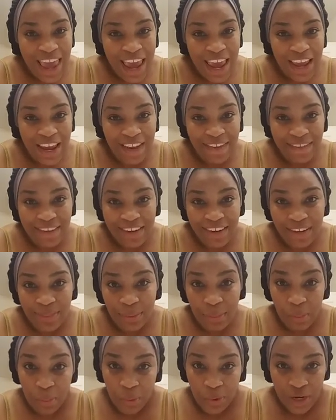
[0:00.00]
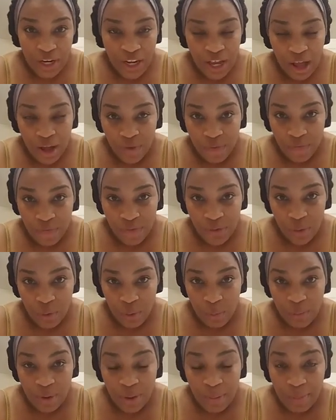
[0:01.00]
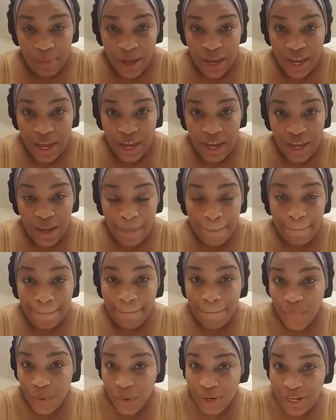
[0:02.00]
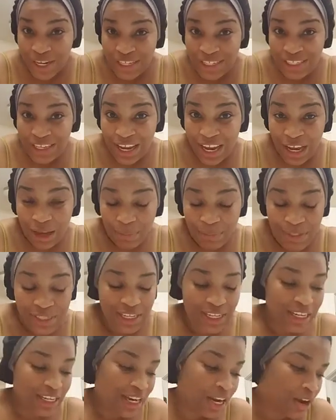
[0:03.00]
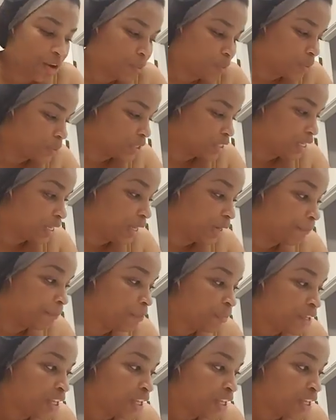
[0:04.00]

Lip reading: and then in the morning I'll film my morning time skincare routine.